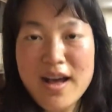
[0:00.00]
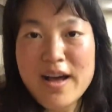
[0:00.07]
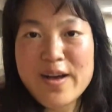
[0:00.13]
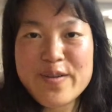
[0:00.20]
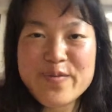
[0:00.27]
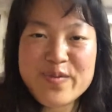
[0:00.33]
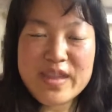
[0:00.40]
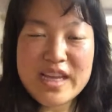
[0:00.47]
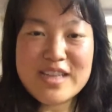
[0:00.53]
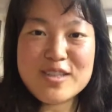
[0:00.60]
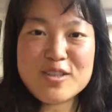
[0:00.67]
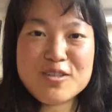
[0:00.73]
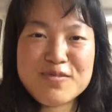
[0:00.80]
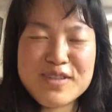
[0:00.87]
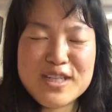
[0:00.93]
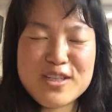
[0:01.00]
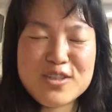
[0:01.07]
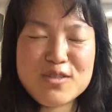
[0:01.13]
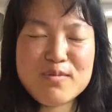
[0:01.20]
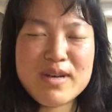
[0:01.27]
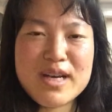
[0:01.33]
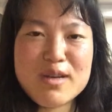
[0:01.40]
Um, I just
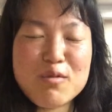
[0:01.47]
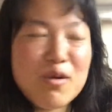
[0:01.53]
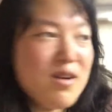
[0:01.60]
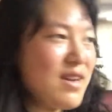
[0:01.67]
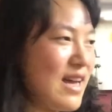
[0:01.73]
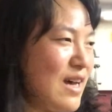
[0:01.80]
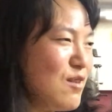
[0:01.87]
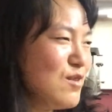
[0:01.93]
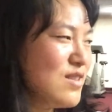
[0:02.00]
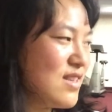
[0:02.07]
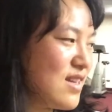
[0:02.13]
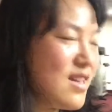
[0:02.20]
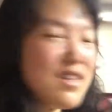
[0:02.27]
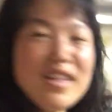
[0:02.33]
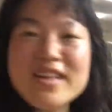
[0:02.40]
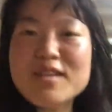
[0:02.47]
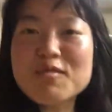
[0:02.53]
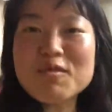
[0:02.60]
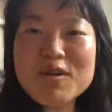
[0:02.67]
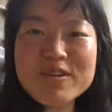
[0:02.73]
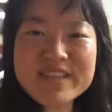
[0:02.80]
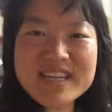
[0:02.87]
finished my workout, like
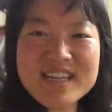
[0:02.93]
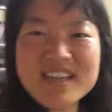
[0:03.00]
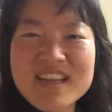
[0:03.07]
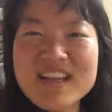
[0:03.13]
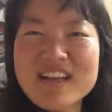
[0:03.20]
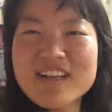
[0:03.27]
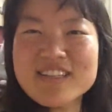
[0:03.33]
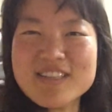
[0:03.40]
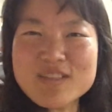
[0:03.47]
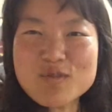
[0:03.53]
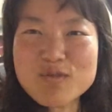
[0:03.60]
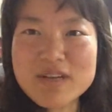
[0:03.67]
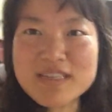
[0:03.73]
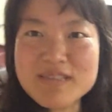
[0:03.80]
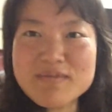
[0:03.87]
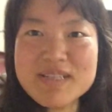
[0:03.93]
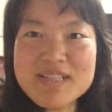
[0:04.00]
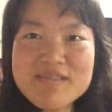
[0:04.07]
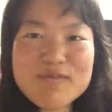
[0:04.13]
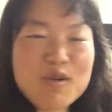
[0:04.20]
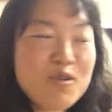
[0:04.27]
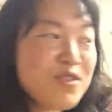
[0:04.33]
running the
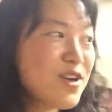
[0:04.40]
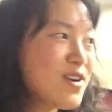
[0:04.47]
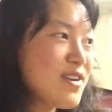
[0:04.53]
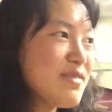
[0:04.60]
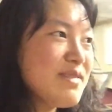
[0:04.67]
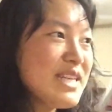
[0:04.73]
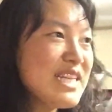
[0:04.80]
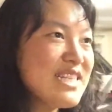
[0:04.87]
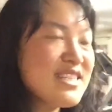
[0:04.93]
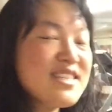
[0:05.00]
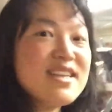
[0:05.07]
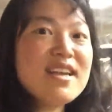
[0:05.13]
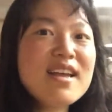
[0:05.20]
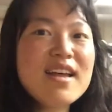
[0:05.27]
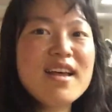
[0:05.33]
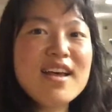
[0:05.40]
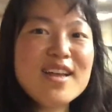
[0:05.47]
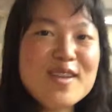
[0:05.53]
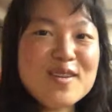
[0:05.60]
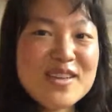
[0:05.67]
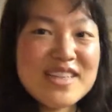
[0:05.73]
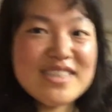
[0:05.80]
treadmill for 30 minutes.
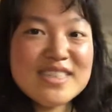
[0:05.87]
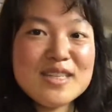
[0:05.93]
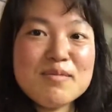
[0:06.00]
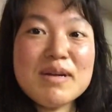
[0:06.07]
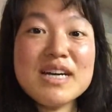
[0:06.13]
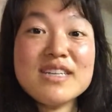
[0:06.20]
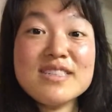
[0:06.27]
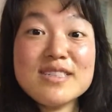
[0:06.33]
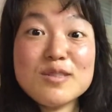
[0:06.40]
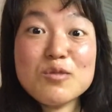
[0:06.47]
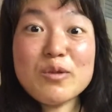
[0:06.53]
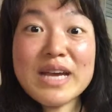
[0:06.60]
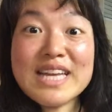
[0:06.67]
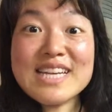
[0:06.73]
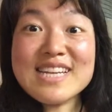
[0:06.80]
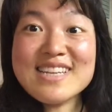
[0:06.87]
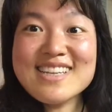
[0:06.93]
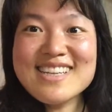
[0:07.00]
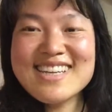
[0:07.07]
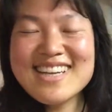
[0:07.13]
You can see my sweating.